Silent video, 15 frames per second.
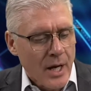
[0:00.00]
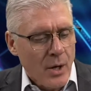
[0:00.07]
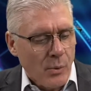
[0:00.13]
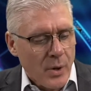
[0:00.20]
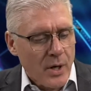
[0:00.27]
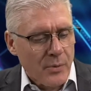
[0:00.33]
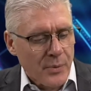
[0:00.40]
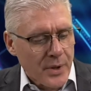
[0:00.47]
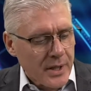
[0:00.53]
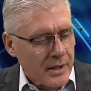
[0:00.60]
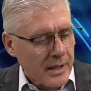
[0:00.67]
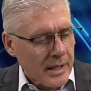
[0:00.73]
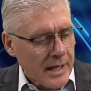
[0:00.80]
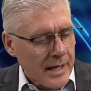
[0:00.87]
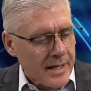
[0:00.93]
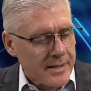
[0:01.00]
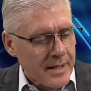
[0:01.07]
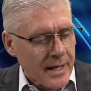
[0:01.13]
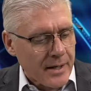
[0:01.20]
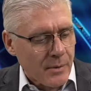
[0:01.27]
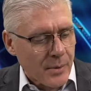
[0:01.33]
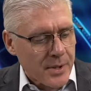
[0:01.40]
We realized
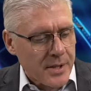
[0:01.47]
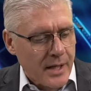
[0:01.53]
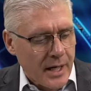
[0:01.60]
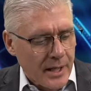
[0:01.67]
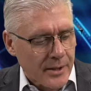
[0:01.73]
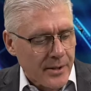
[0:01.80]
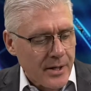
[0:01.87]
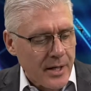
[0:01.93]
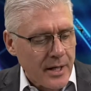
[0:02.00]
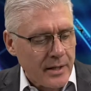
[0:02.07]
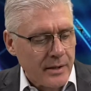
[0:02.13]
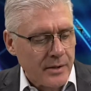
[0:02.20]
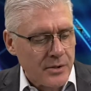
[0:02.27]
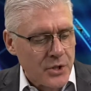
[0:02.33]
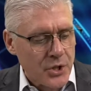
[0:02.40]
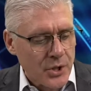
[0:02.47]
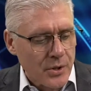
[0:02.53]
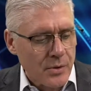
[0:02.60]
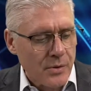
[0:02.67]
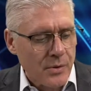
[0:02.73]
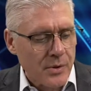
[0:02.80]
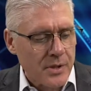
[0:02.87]
that it was carrying
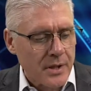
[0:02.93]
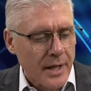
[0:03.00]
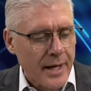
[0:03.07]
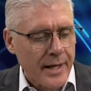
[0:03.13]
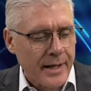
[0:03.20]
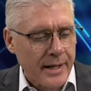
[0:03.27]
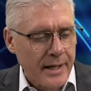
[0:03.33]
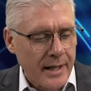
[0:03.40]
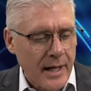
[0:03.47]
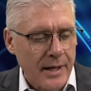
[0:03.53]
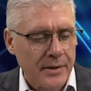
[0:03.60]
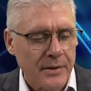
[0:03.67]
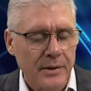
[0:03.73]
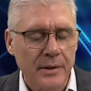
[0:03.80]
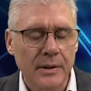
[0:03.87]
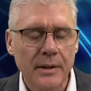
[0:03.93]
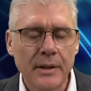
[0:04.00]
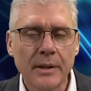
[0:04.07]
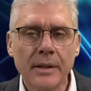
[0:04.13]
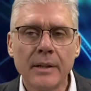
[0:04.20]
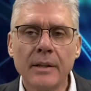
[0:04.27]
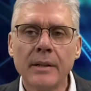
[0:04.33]
Jews like cattle
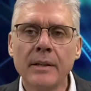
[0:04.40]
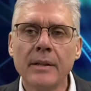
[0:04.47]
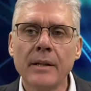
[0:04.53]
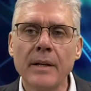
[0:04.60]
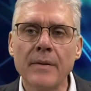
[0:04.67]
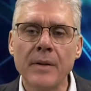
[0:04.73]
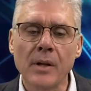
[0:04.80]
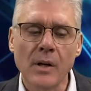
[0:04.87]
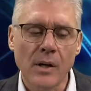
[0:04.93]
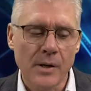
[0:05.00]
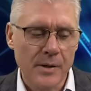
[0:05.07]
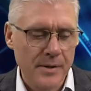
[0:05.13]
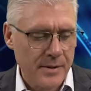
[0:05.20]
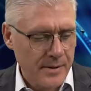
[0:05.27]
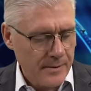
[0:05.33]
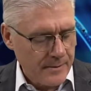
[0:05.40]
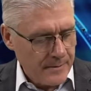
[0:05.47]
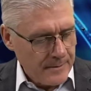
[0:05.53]
in the cars.